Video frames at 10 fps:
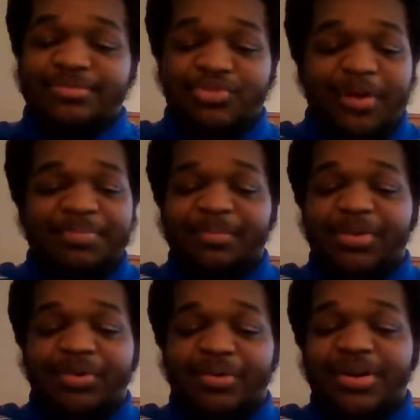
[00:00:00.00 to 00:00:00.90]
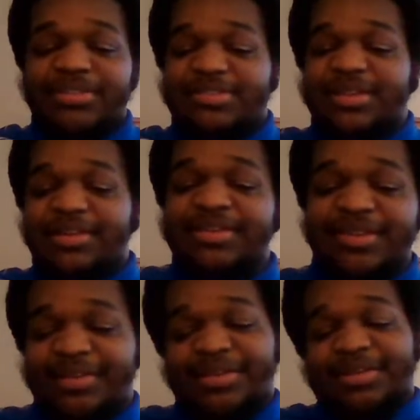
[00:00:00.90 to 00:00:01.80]
drop them coins in,
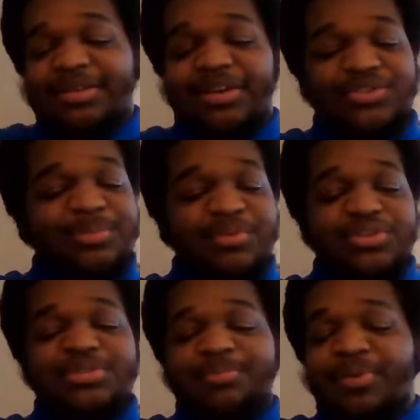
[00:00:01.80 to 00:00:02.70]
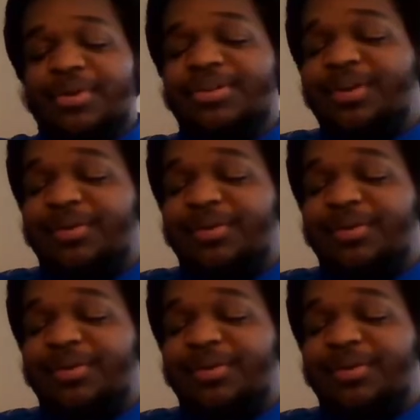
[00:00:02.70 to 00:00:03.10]
you know, support your boy, you